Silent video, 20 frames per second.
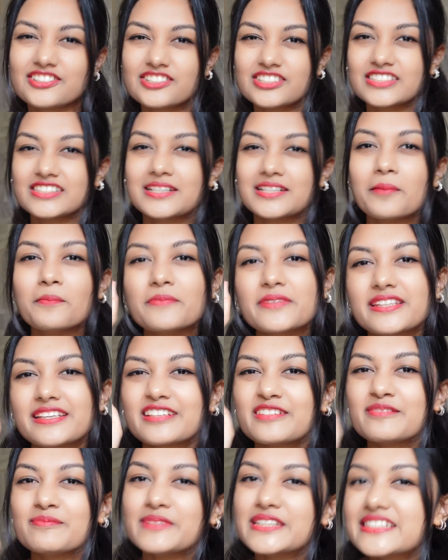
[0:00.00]
just
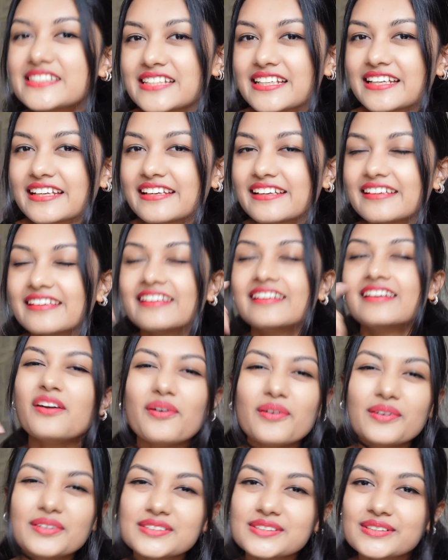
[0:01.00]
something missing.
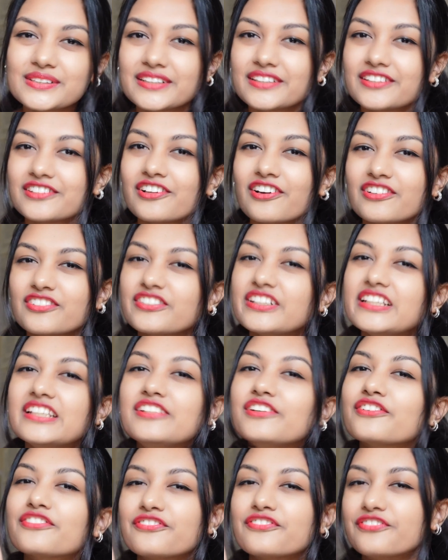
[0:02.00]
Also, they're not really
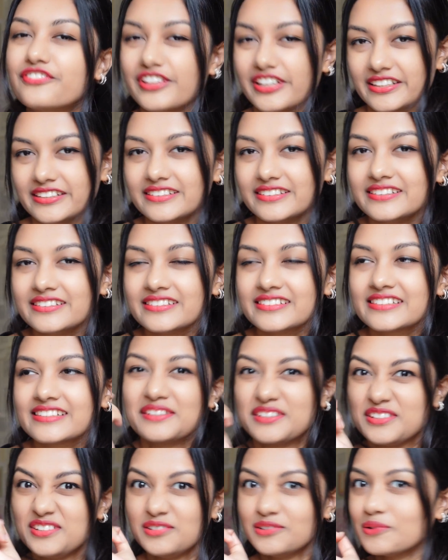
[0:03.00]
your friends.
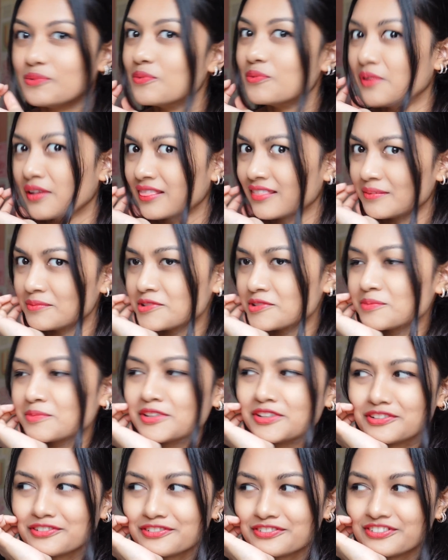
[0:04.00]
You don't want them to be
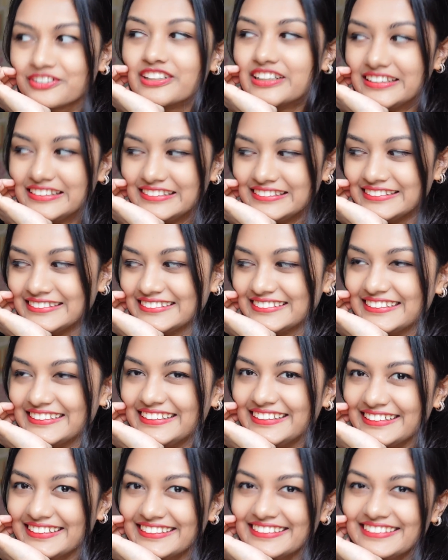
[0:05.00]
your friends.
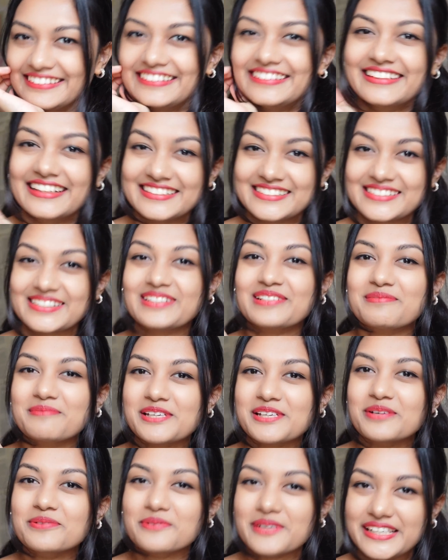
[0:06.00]
That's gonna be
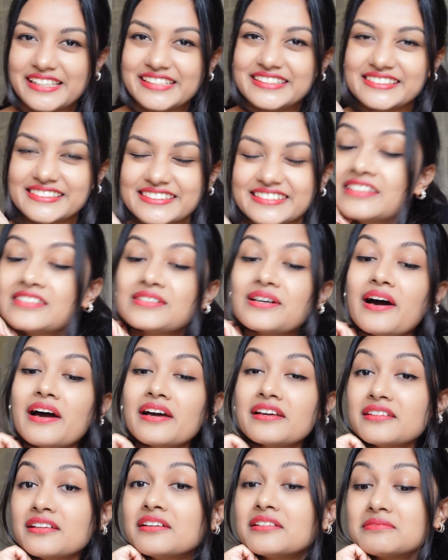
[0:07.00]
a waste. So
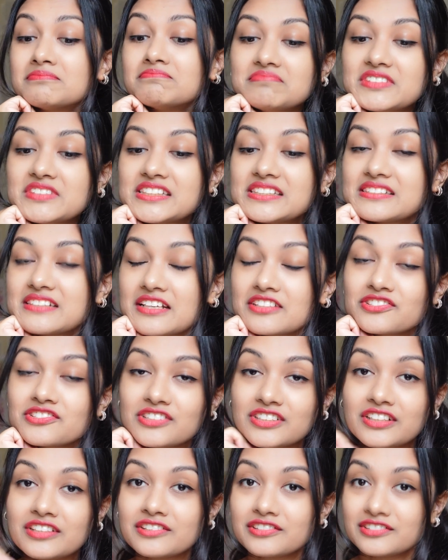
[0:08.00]
I thought this is
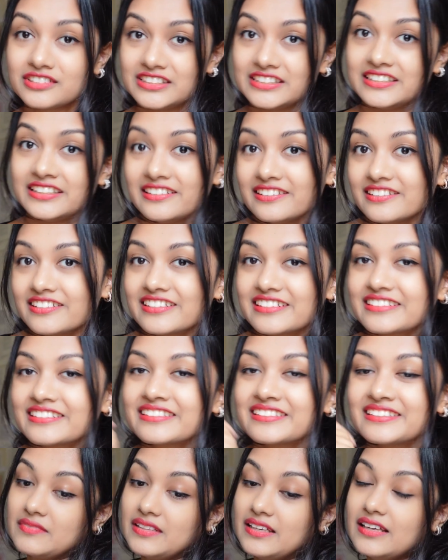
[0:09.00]
actually a good
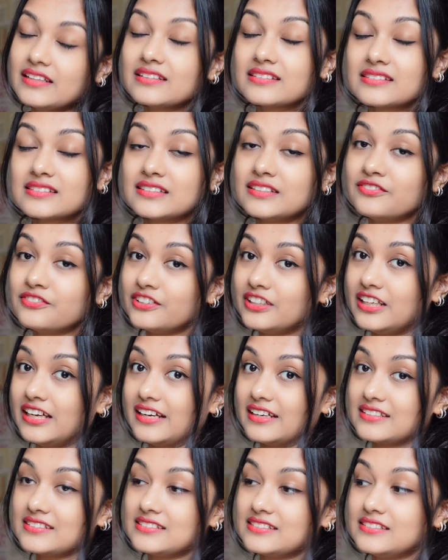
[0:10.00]
tier. And the sinful
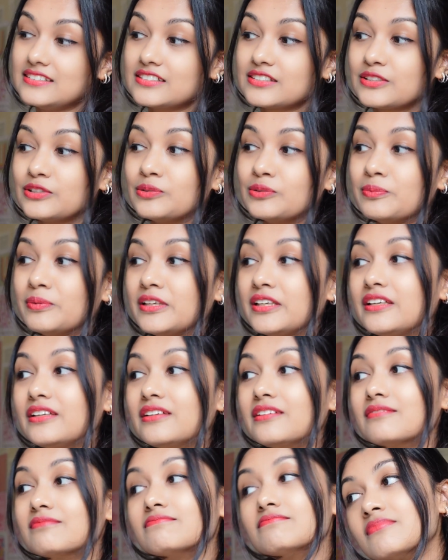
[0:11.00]
acts, this could
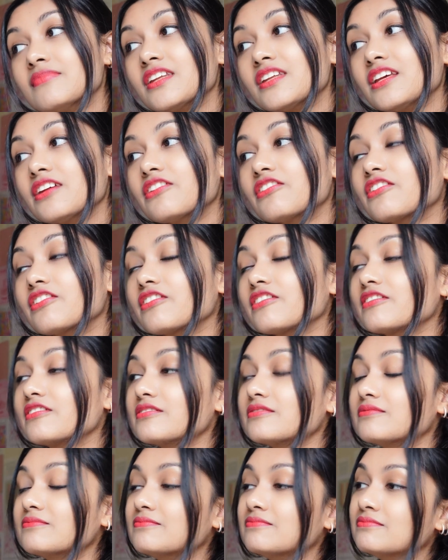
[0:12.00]
be, you
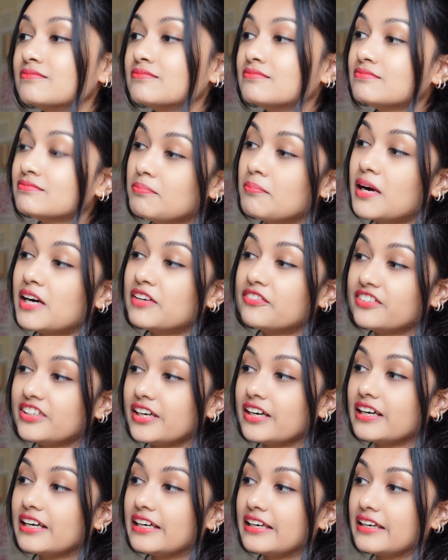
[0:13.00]
know, mafia
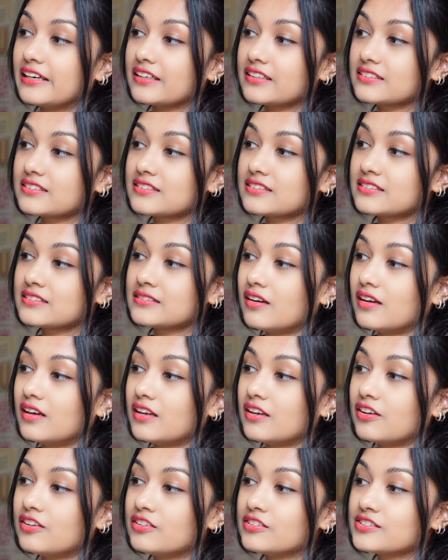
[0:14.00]
acts. And
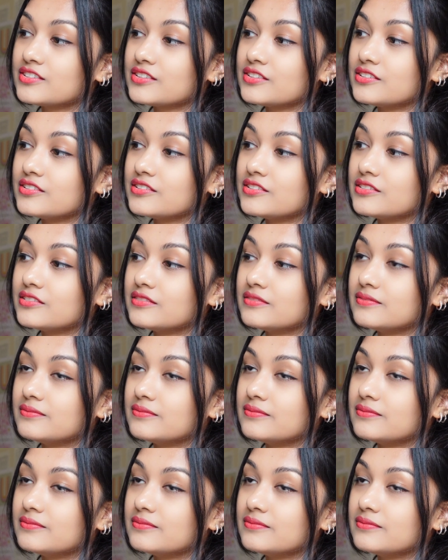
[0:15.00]
also...